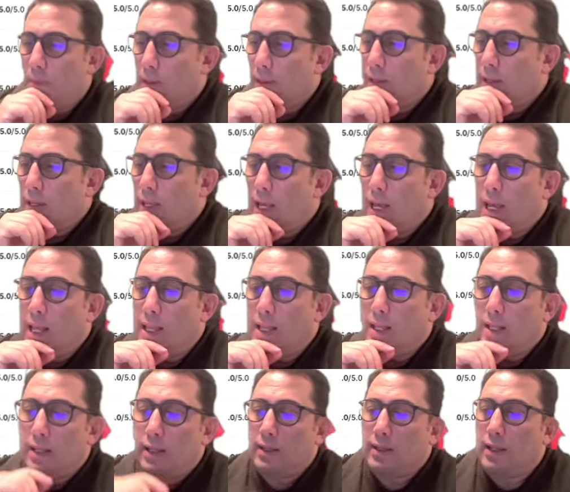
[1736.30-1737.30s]

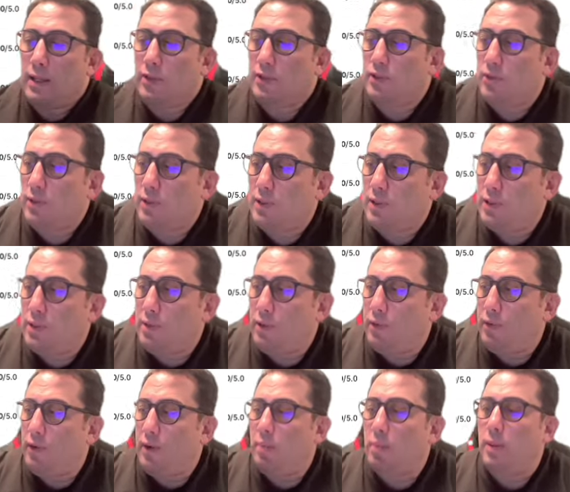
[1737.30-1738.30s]
And that's the reason if
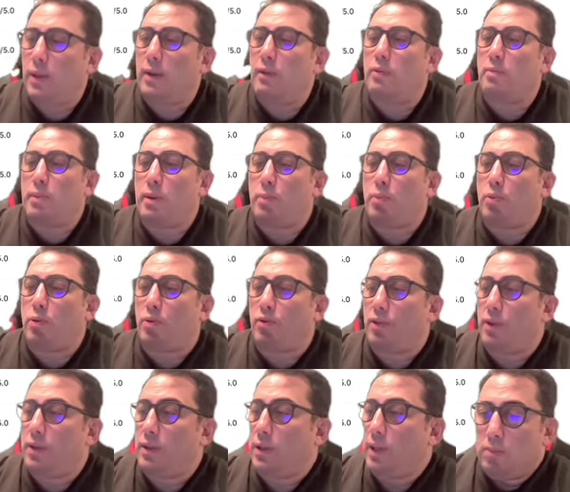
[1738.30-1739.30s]
I play with my
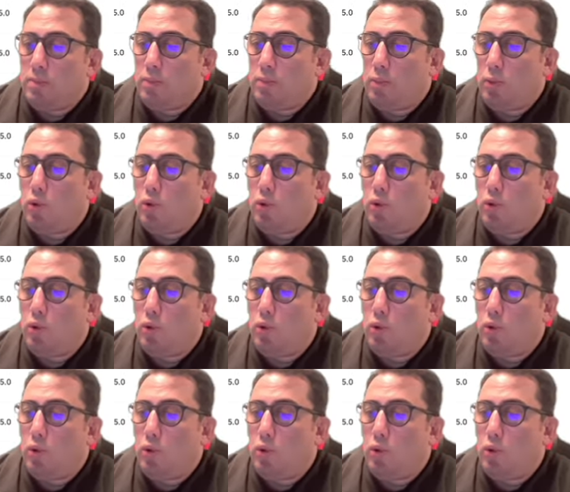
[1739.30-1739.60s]
profit, more